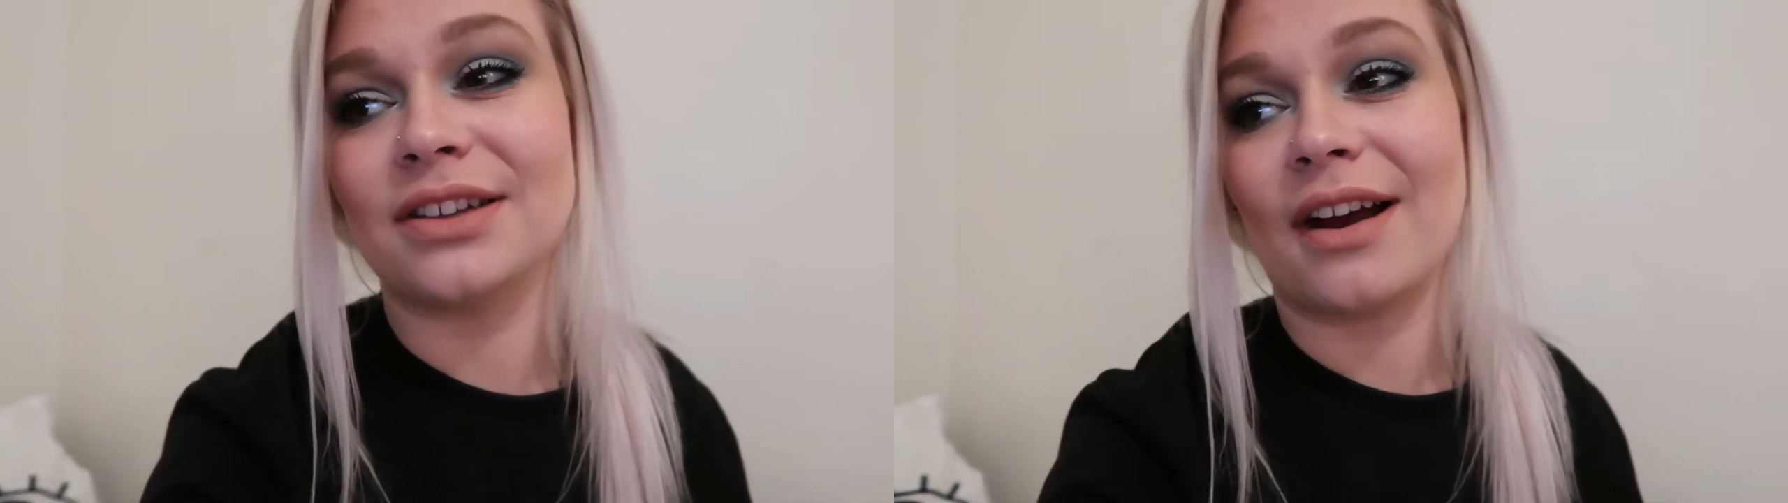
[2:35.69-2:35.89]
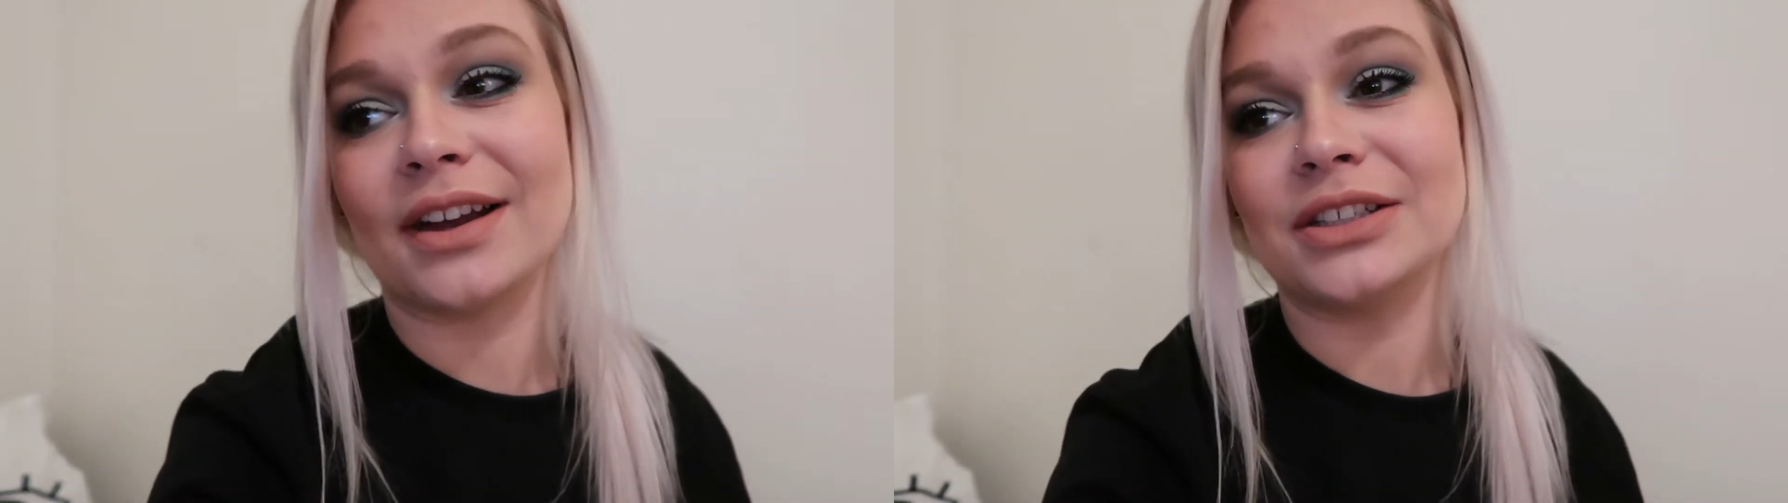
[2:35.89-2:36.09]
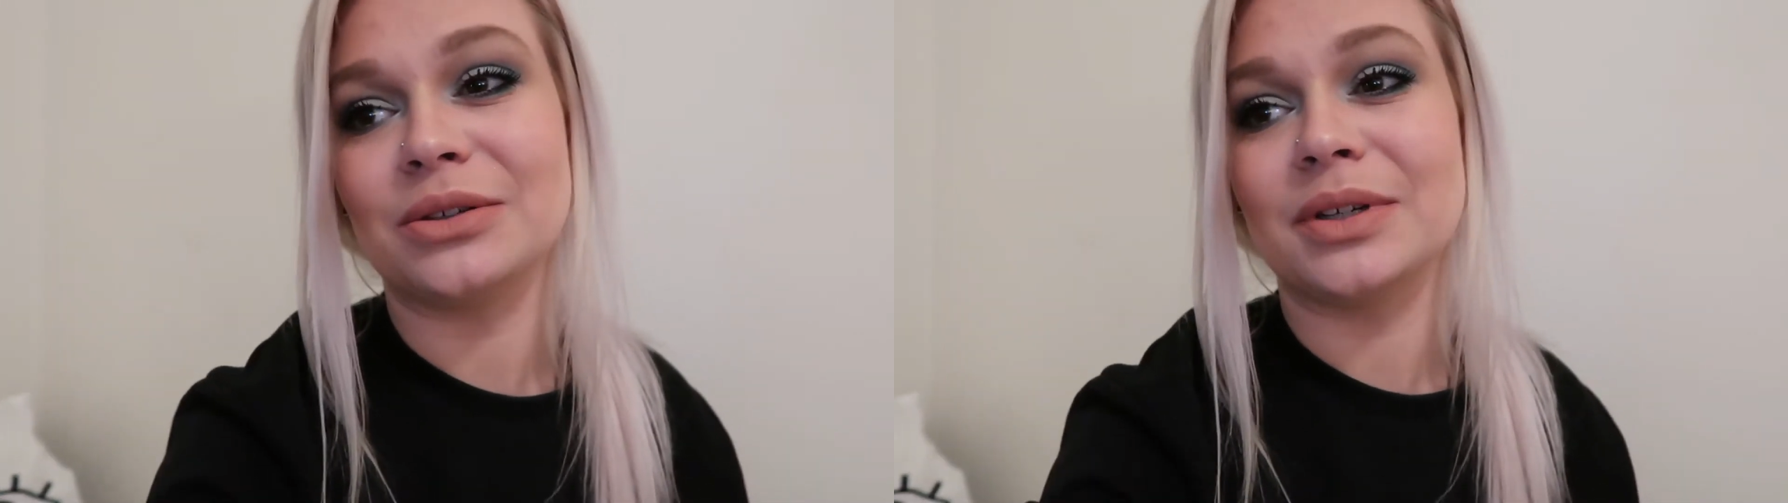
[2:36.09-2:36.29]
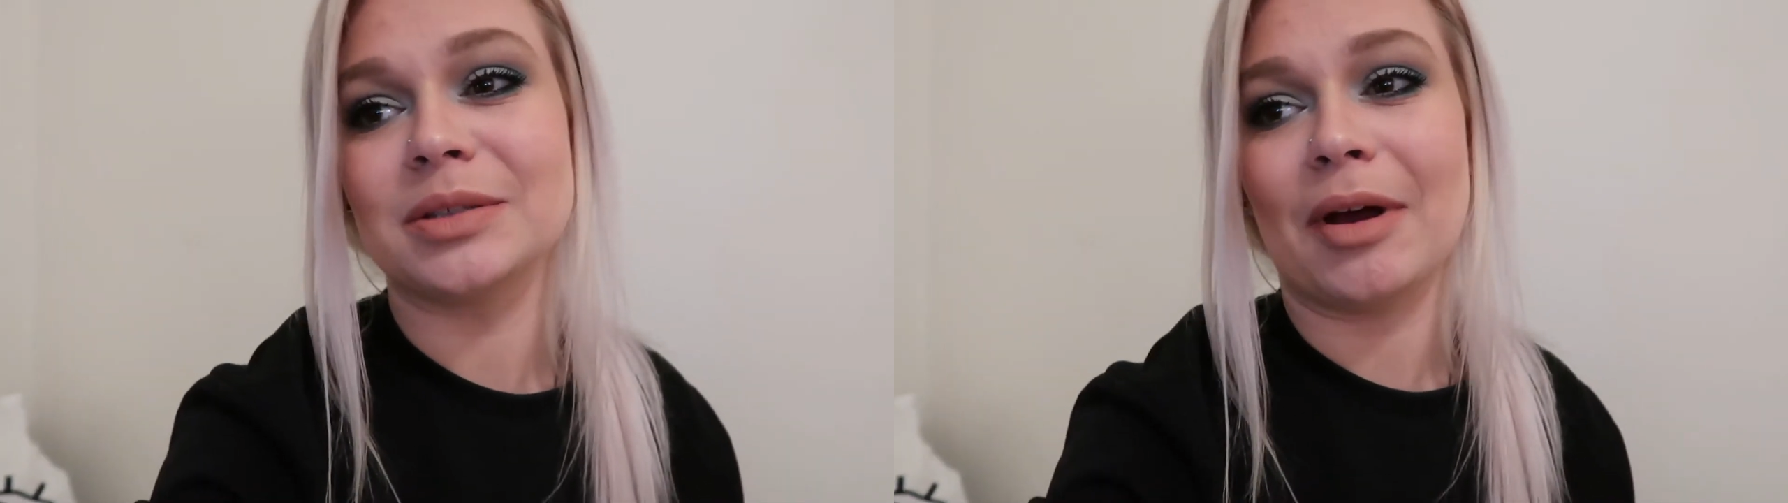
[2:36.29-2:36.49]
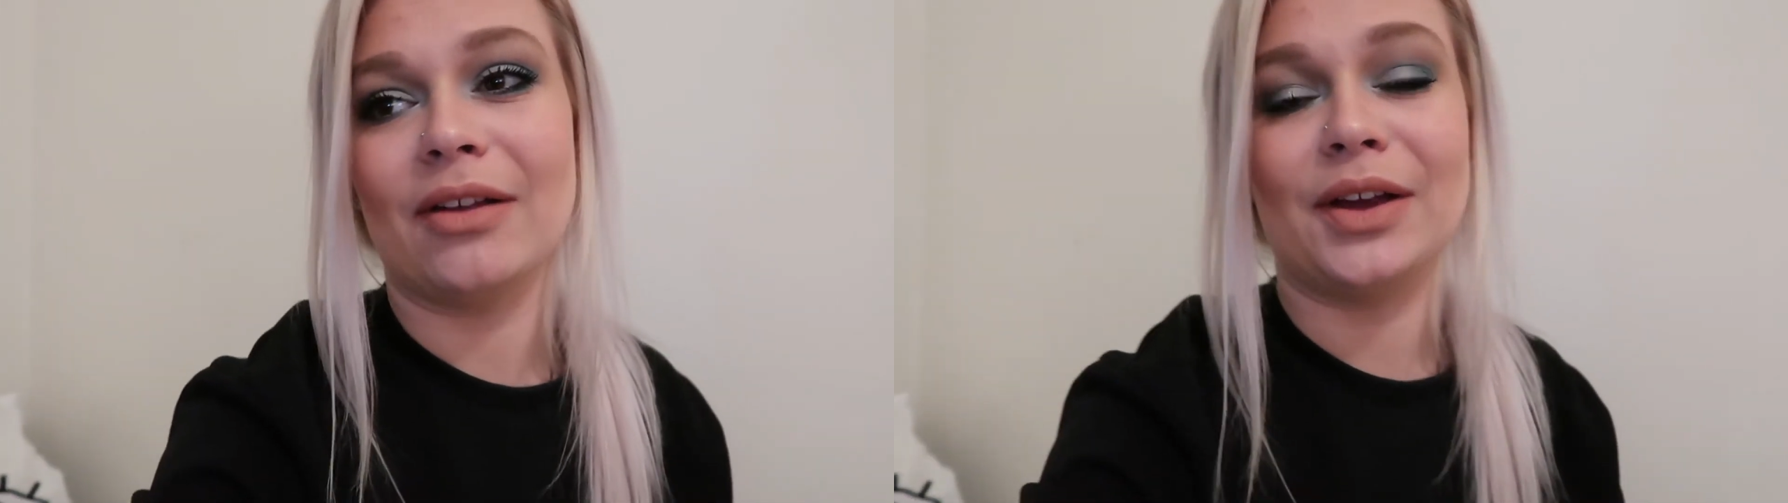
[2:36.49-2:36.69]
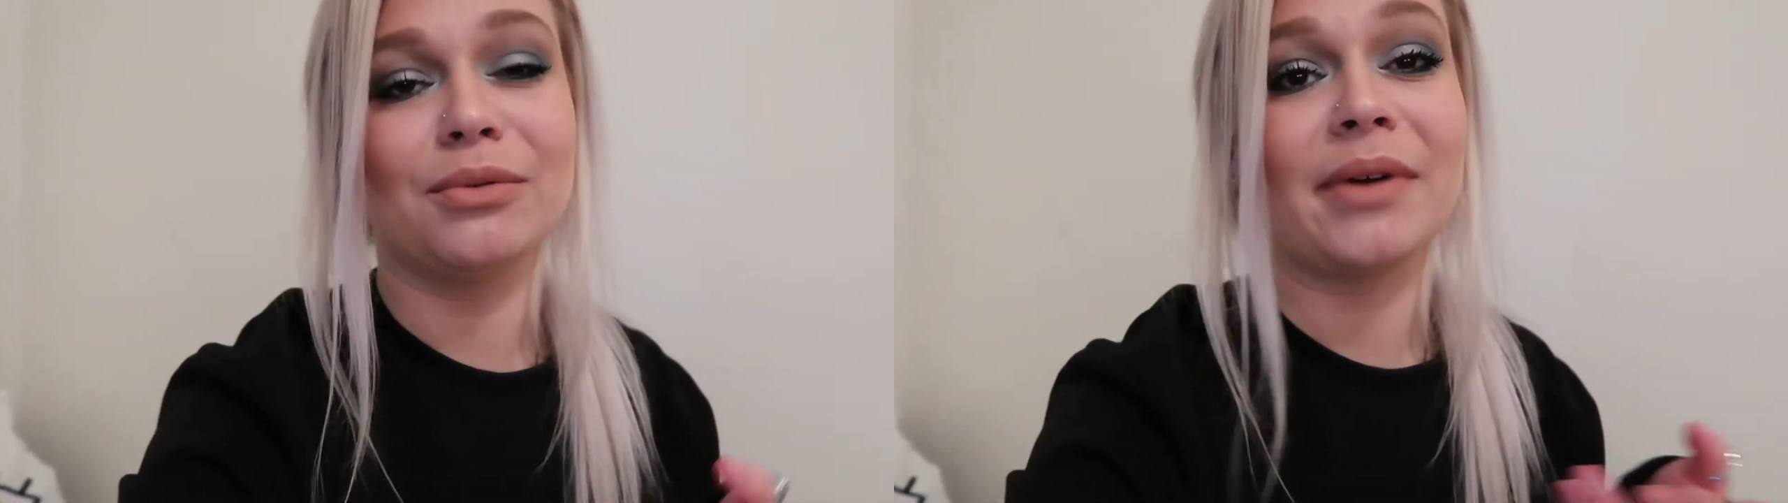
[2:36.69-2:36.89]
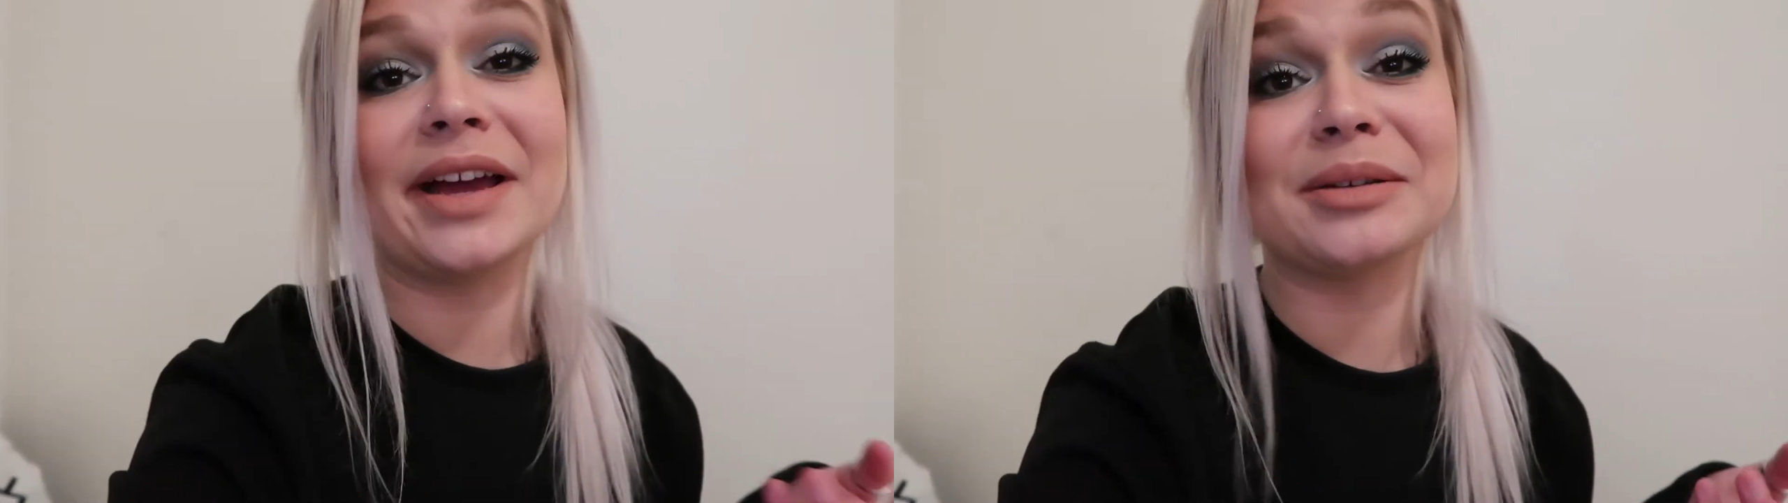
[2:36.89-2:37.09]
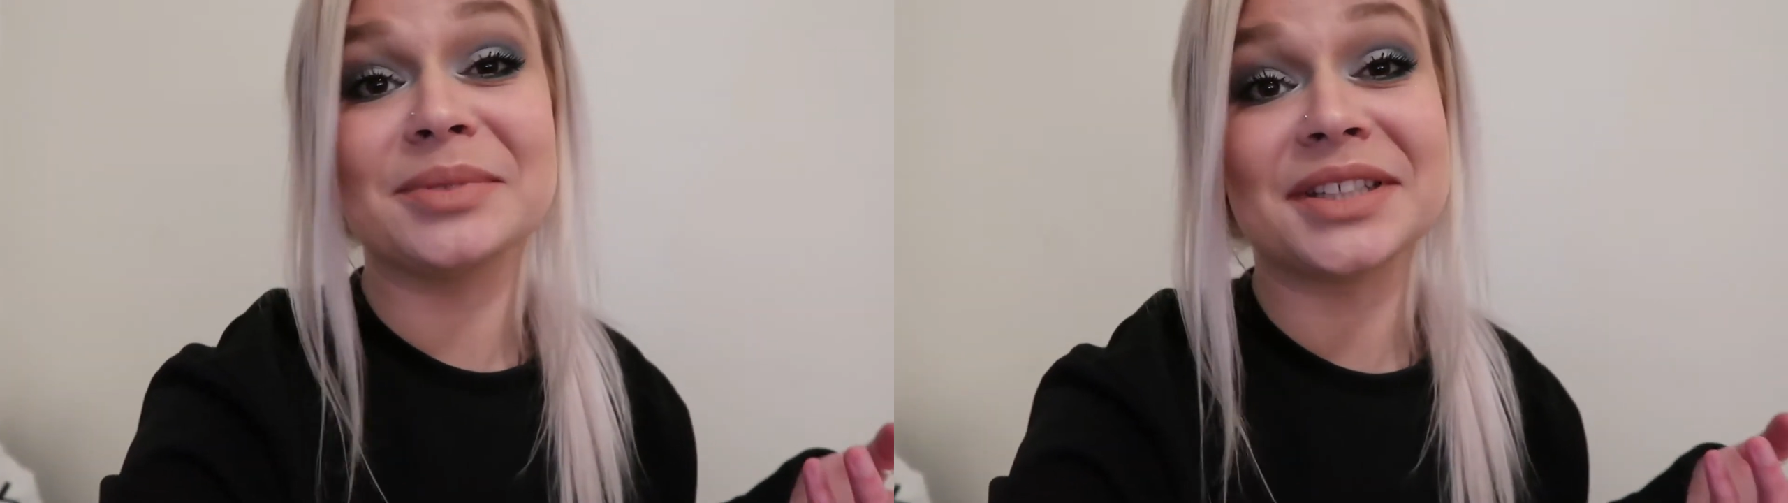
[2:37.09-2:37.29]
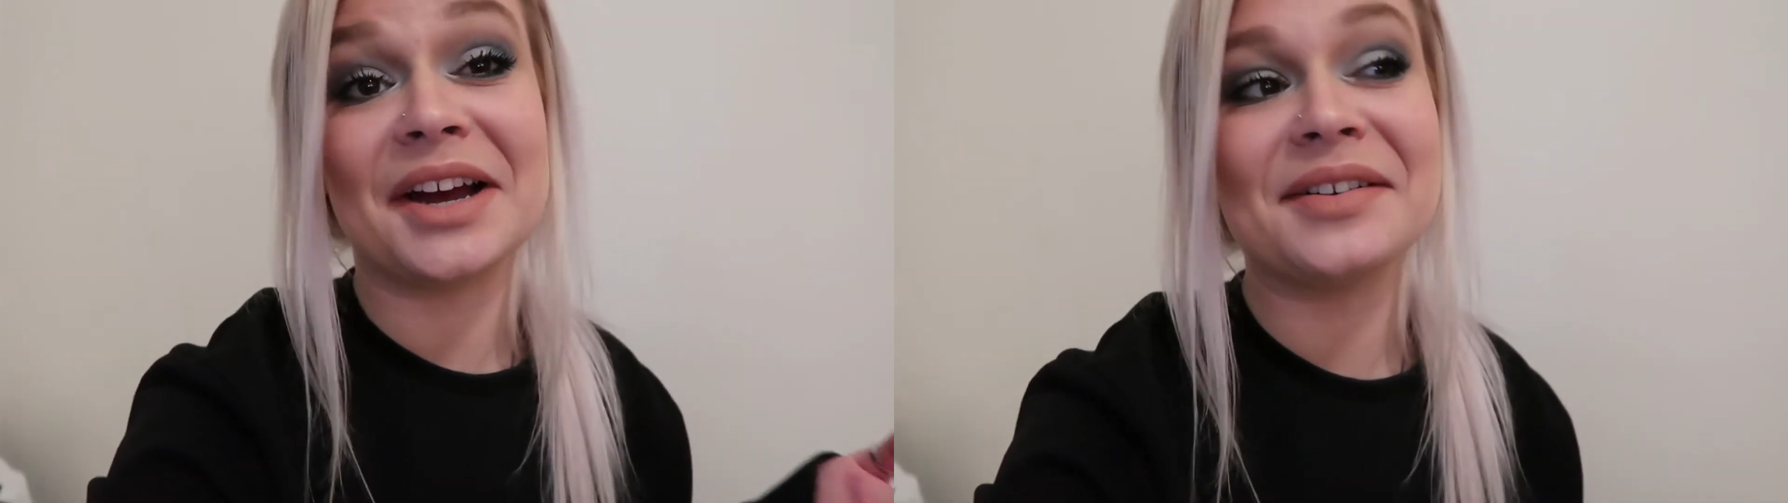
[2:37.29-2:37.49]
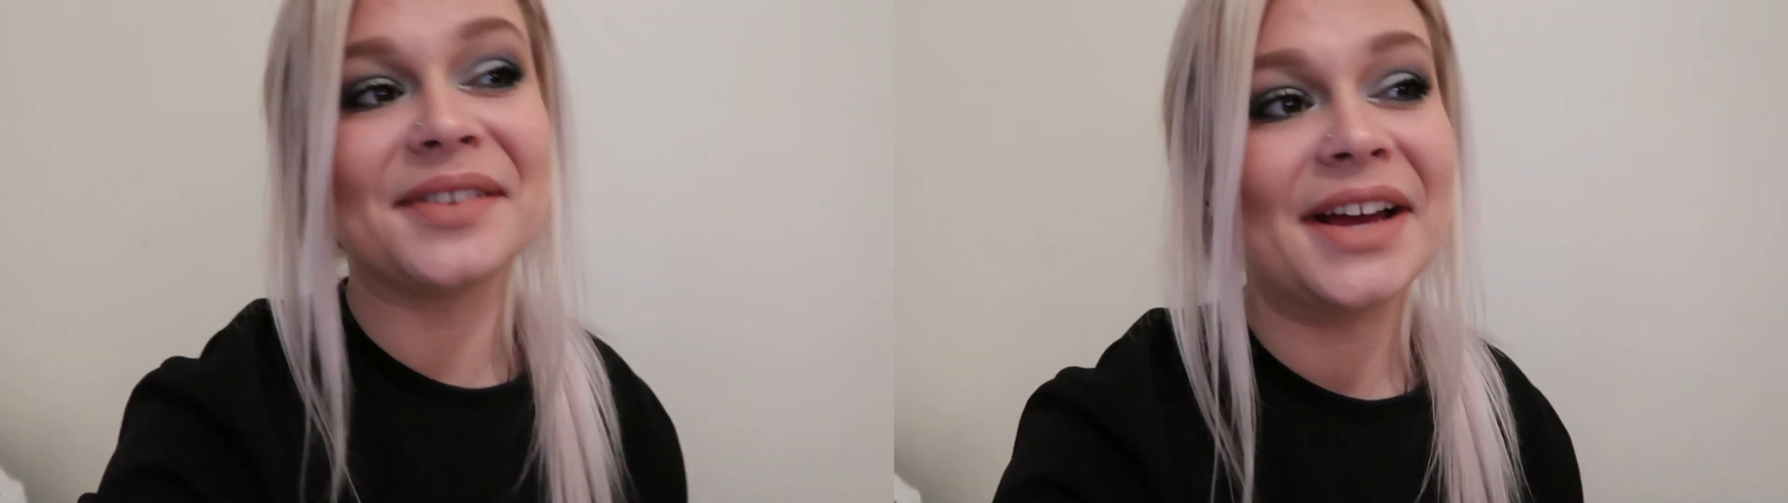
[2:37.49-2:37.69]
talking to us about like random
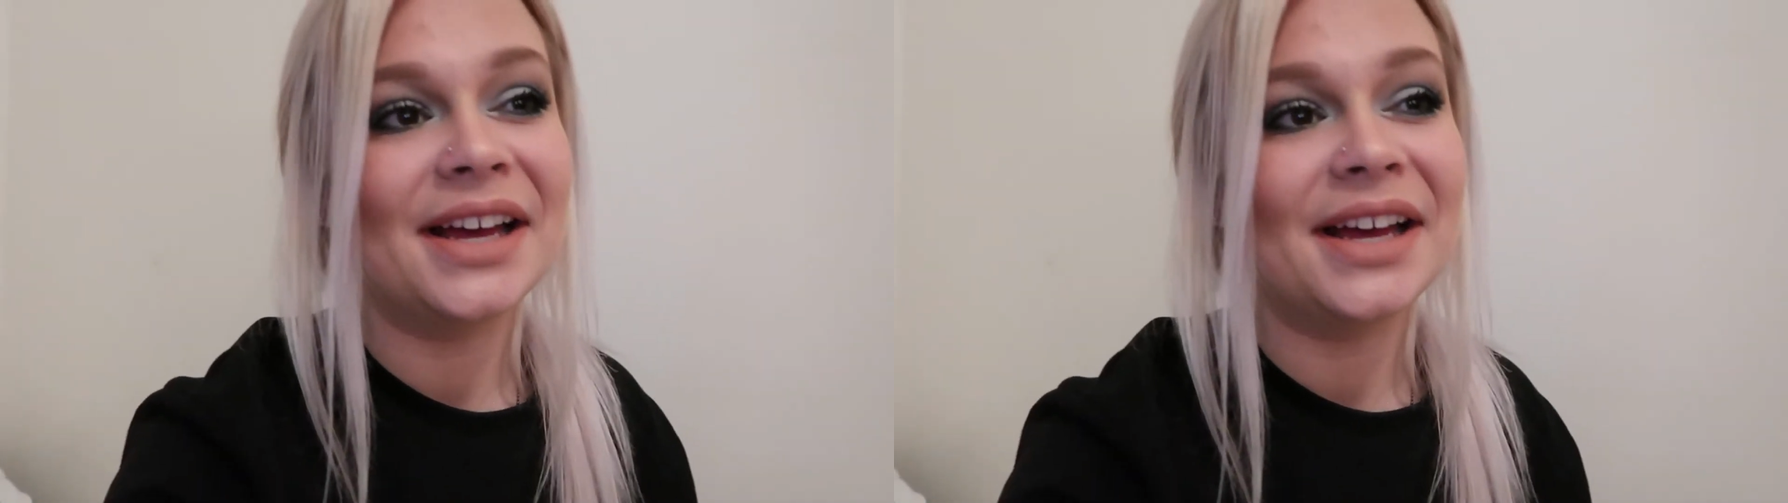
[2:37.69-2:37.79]
stuff.